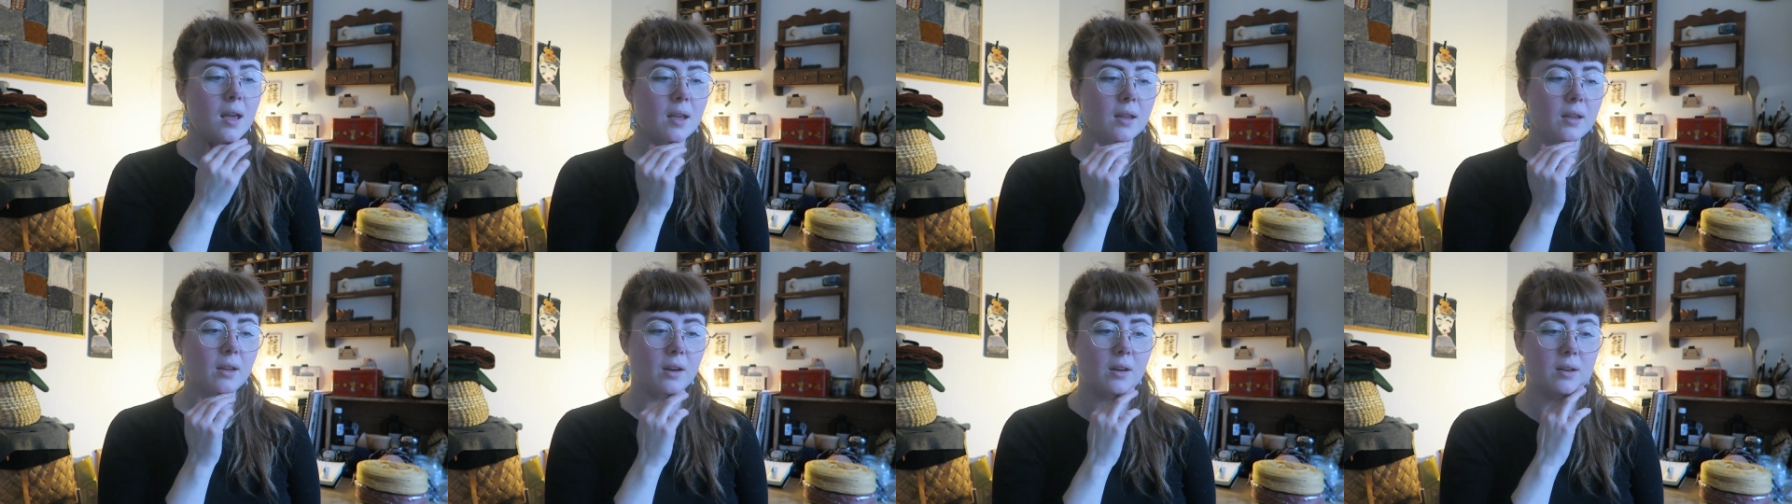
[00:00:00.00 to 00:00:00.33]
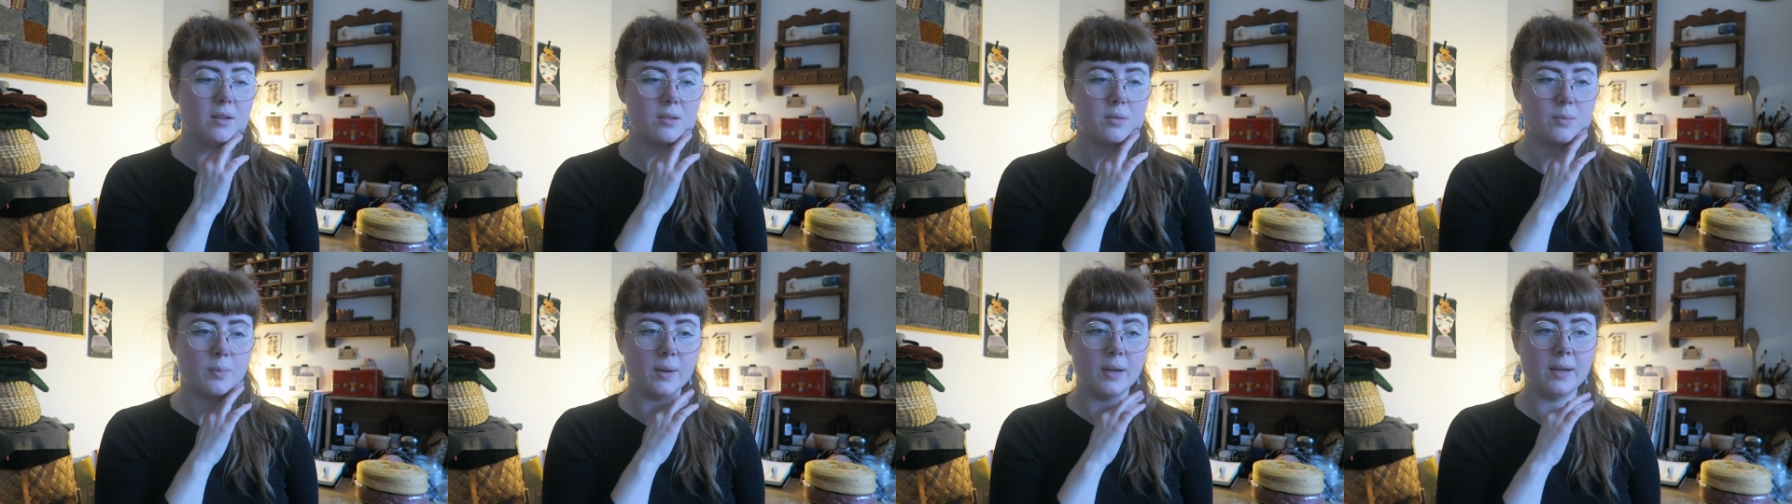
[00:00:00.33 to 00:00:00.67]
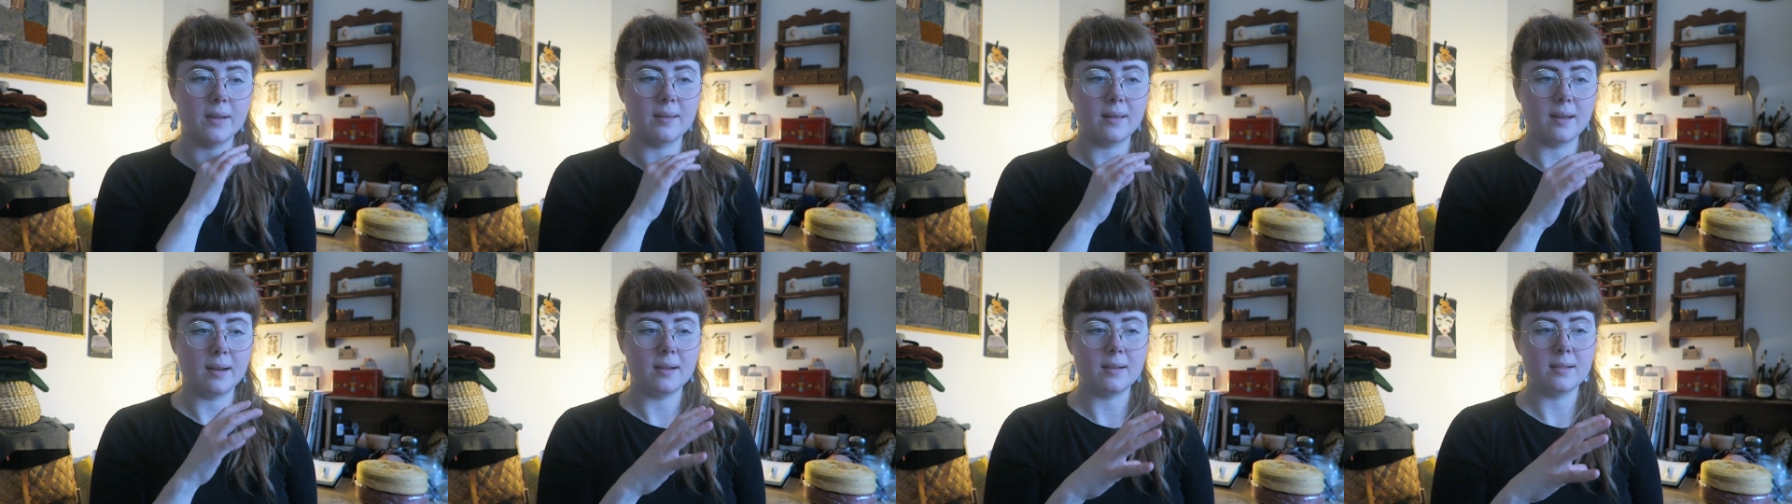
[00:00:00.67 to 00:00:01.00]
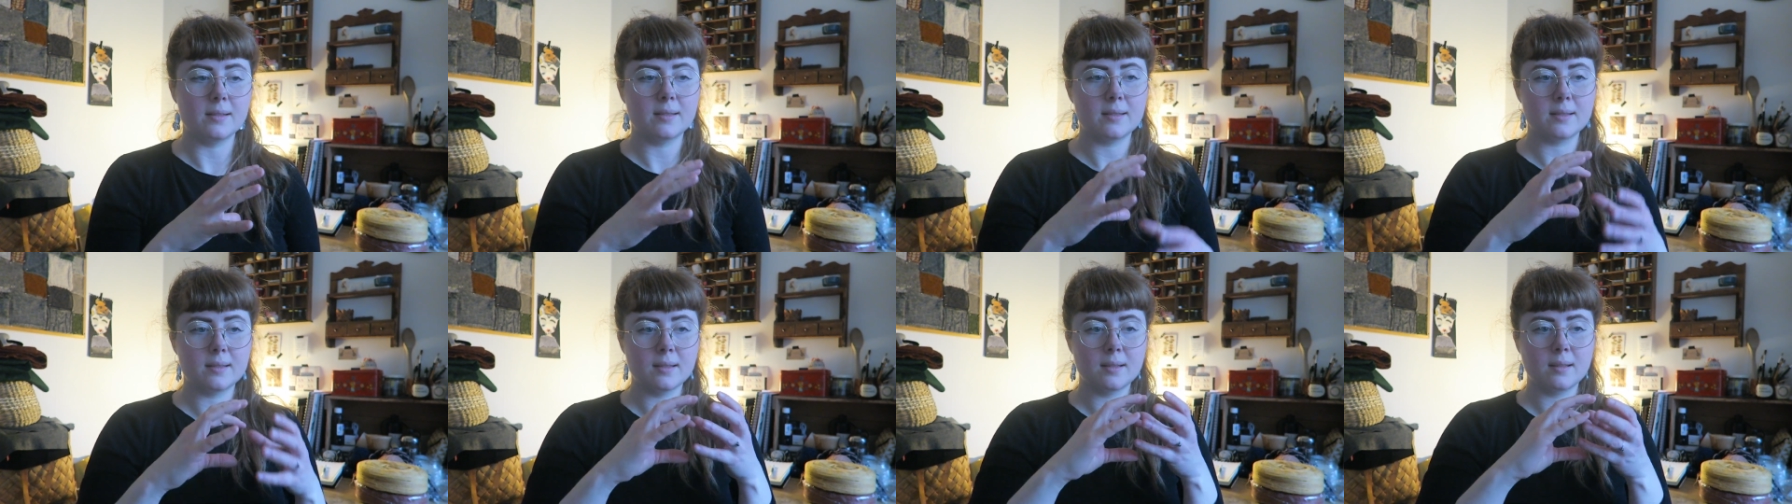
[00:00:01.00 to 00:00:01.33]
yarns where
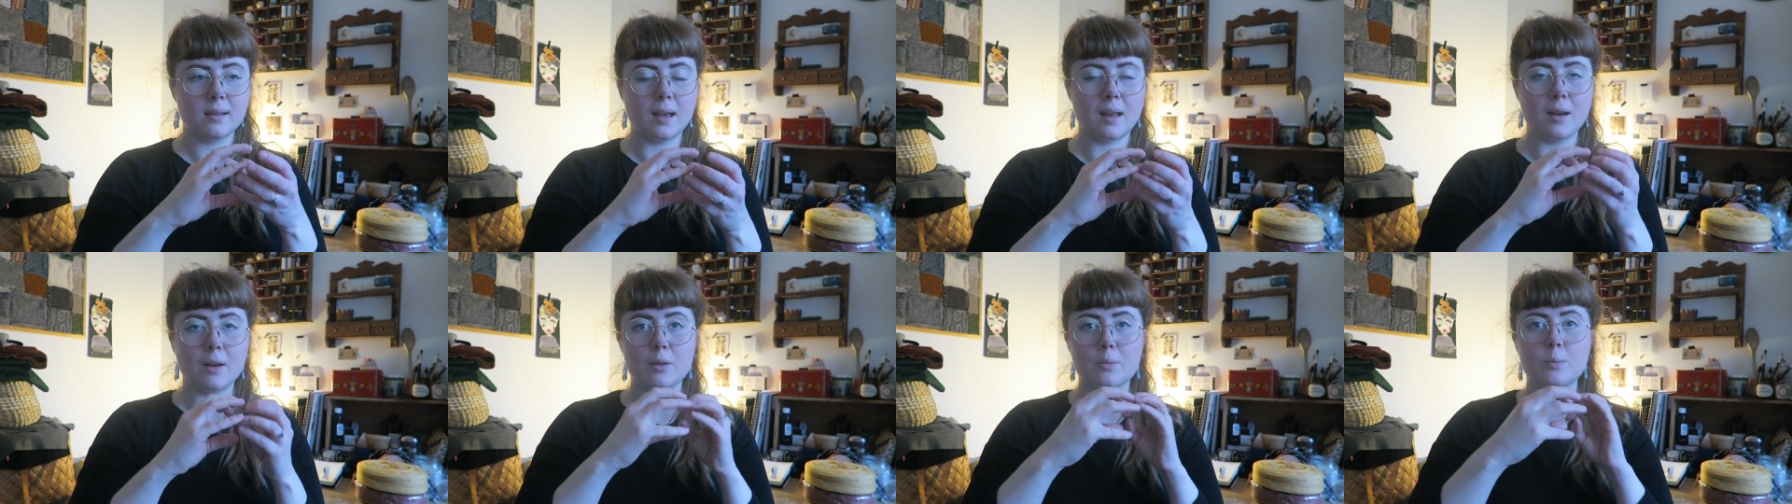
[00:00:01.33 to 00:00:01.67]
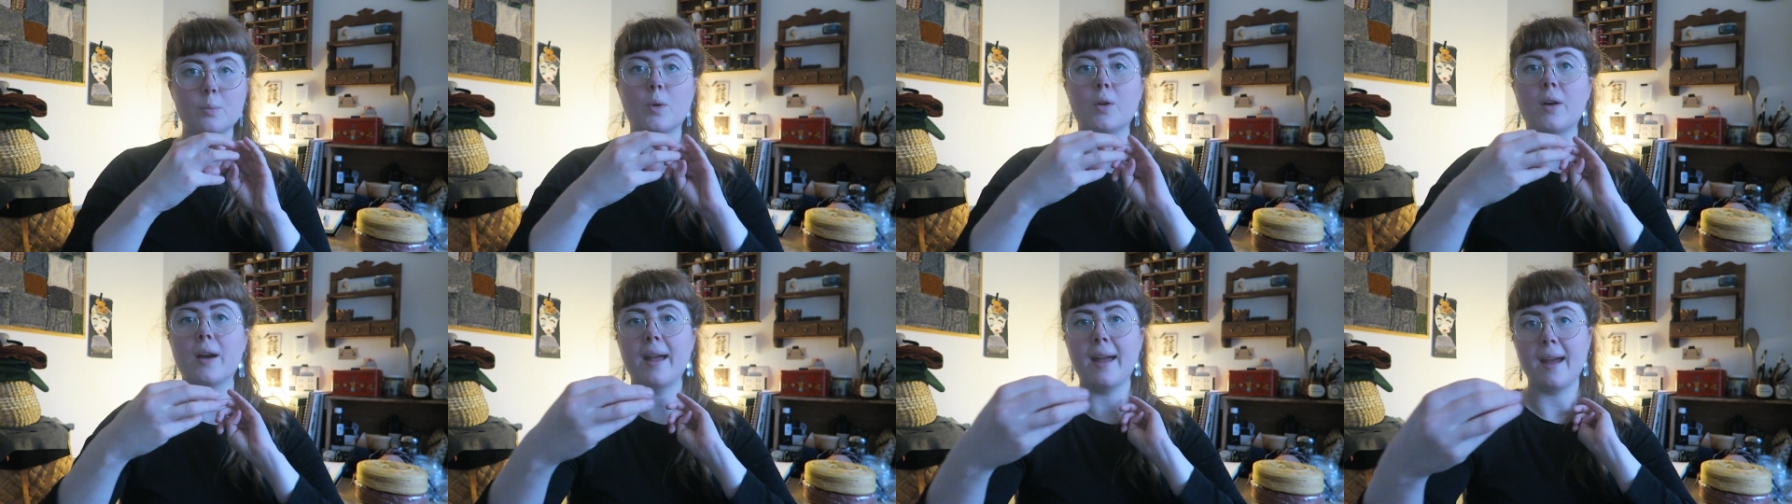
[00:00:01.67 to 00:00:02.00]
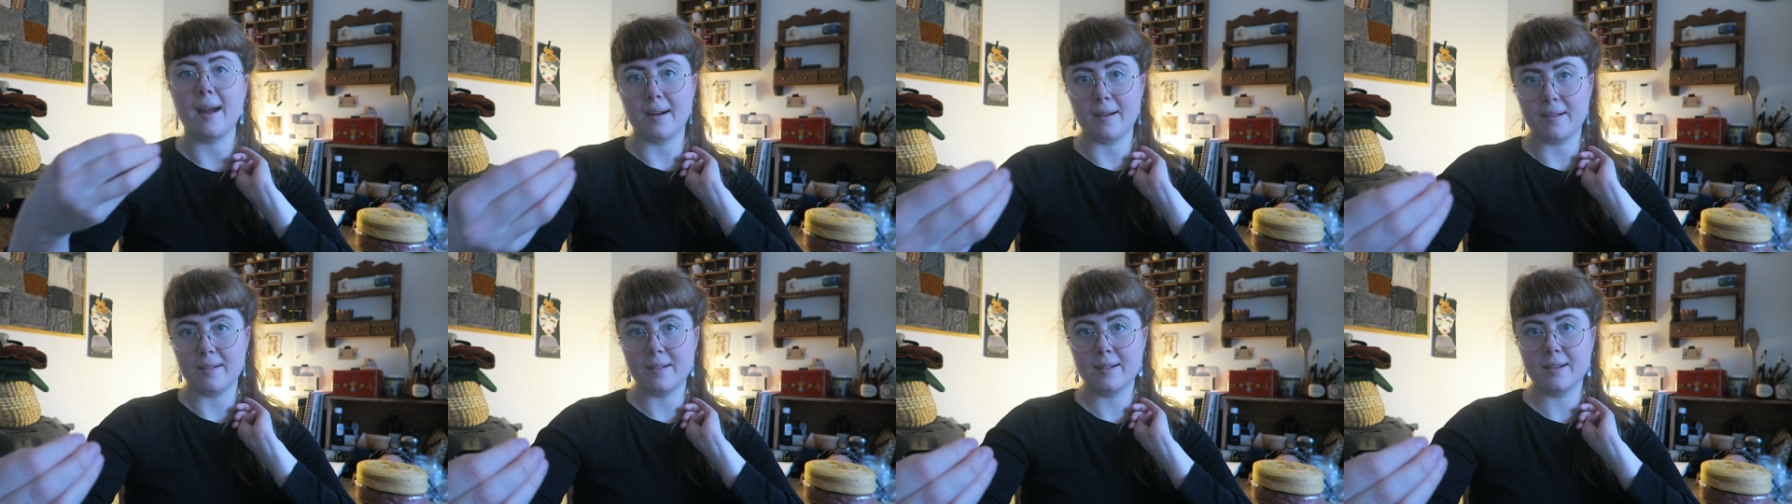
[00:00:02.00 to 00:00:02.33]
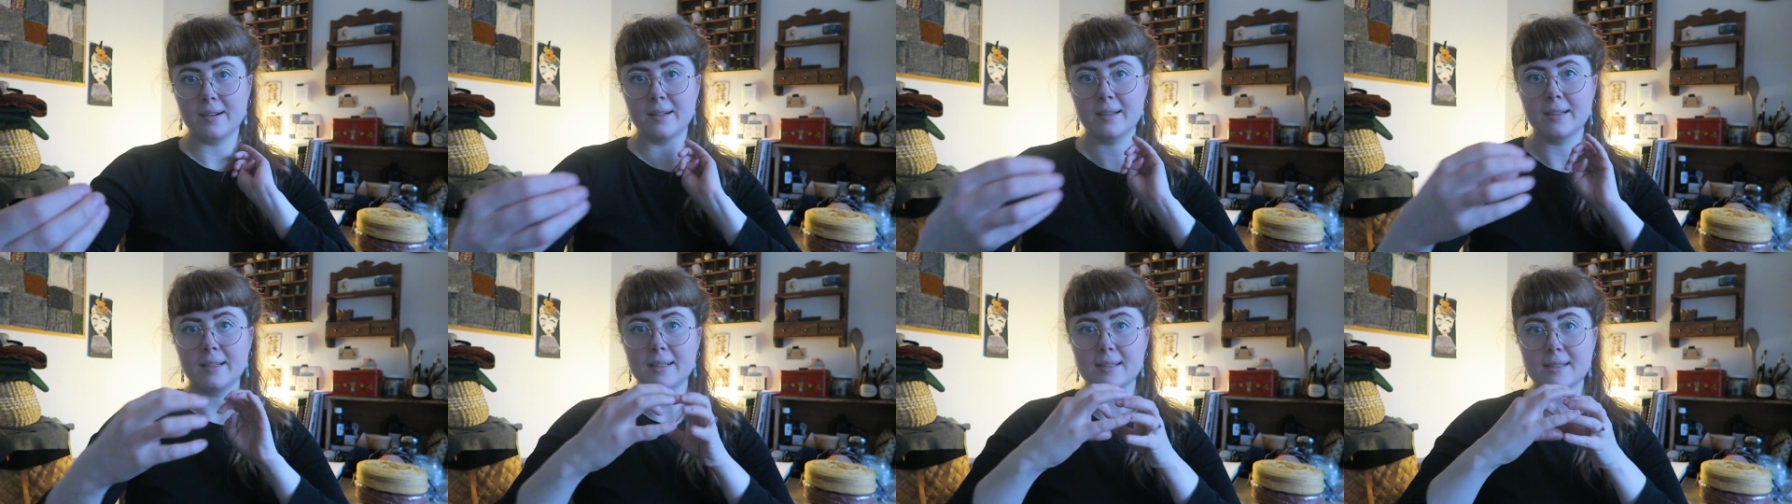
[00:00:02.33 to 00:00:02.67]
there's a lot more air
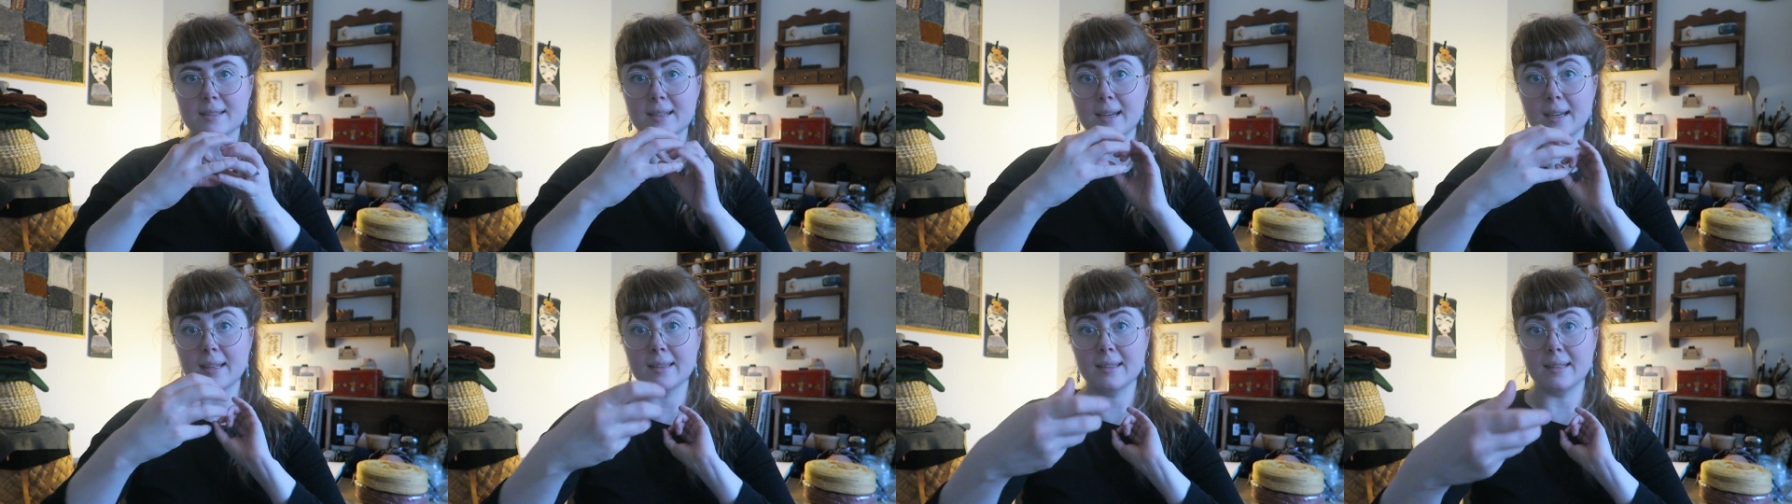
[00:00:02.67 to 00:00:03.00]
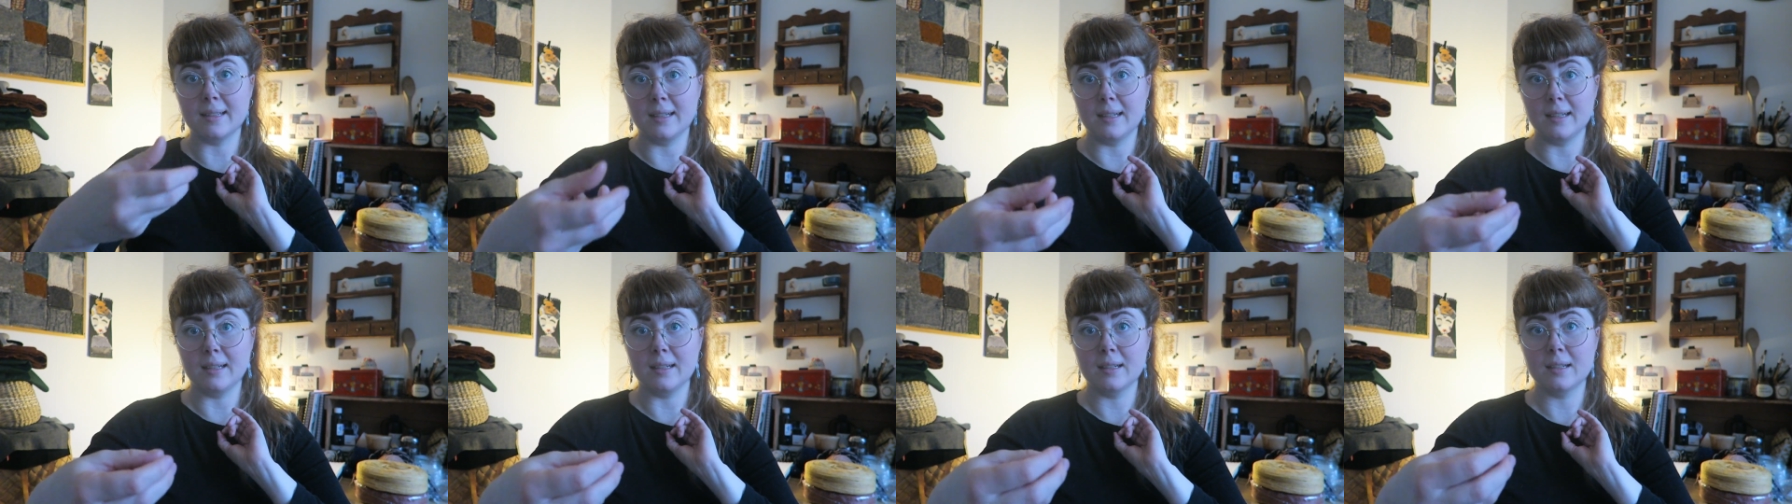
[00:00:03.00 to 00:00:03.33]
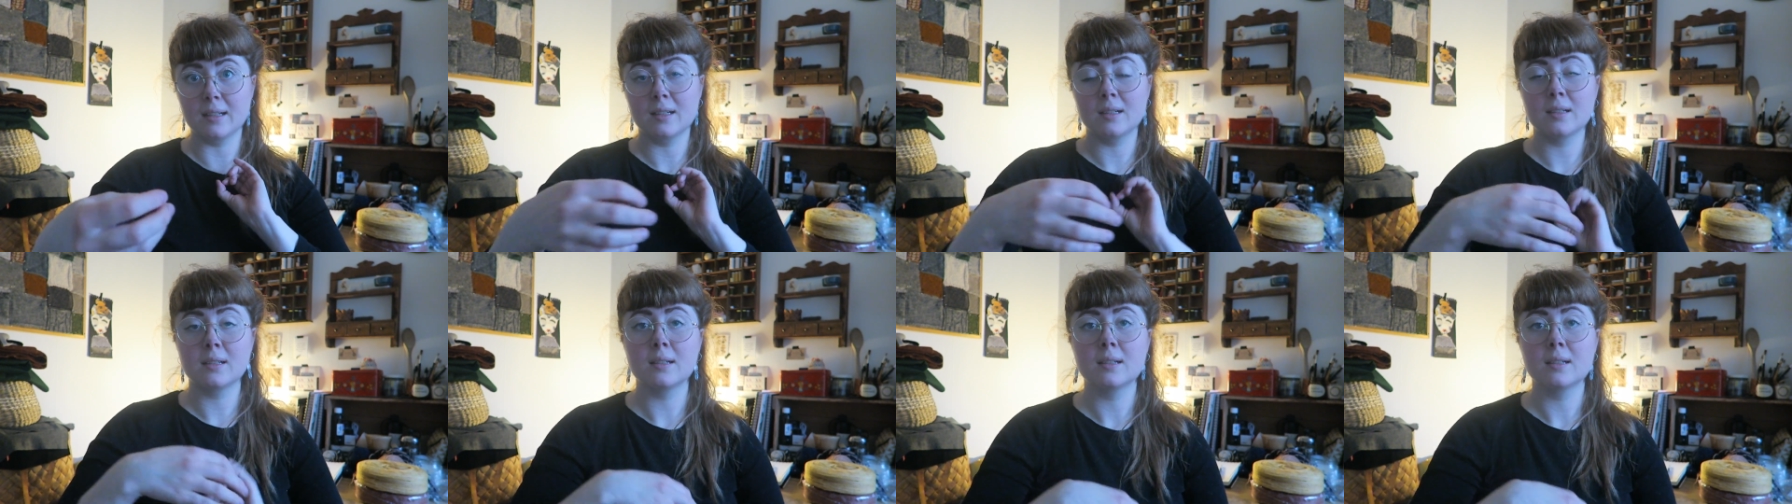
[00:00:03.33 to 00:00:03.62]
inside the